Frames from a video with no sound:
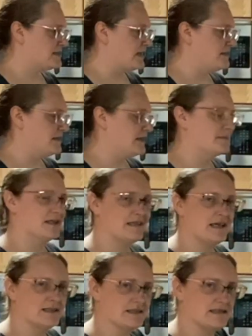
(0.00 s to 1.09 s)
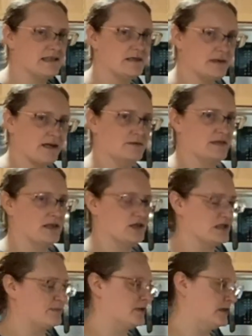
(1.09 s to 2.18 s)
and then I'm going to take the steam out that I
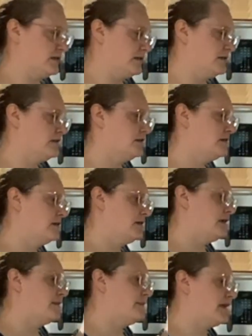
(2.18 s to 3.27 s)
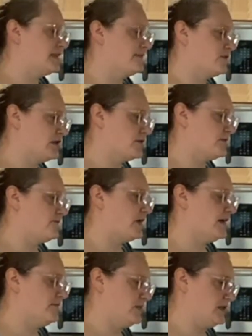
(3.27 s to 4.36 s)
just put in, bake them for another
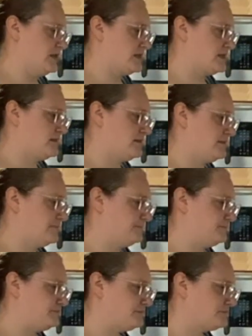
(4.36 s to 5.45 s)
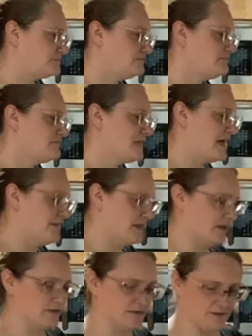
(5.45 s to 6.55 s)
5 minutes, and then
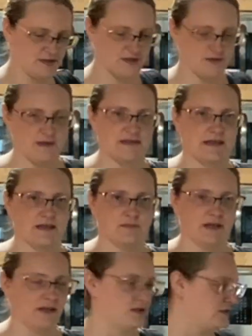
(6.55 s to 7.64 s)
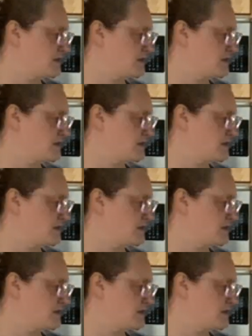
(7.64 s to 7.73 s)
I'll do the second batch.